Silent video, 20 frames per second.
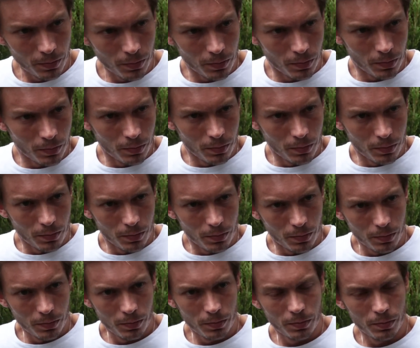
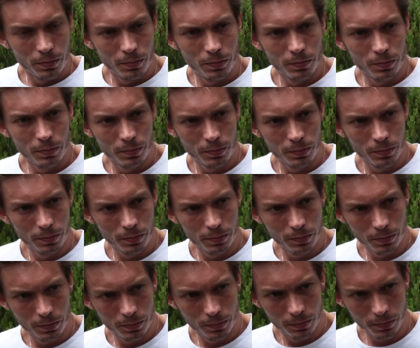
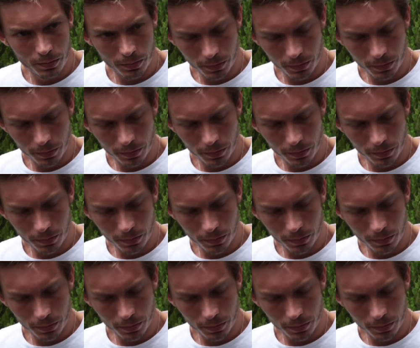The person shown says nothing.